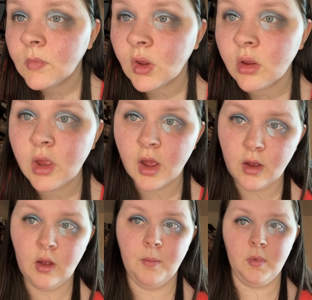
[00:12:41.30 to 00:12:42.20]

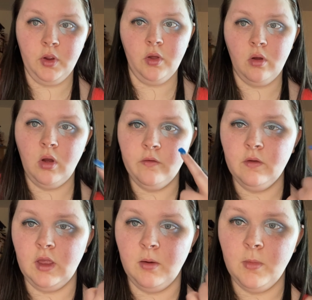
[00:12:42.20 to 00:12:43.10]
Now I'm gonna go off
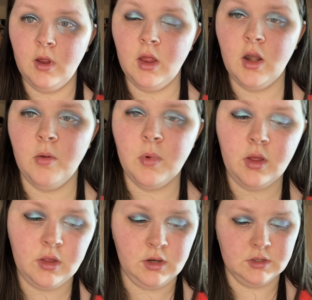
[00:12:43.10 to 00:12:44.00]
camera and I'm gonna
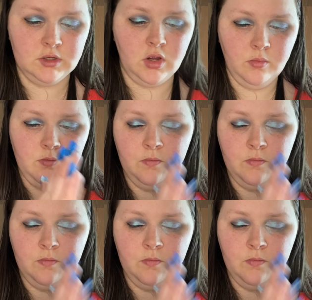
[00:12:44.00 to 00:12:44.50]
clean this up,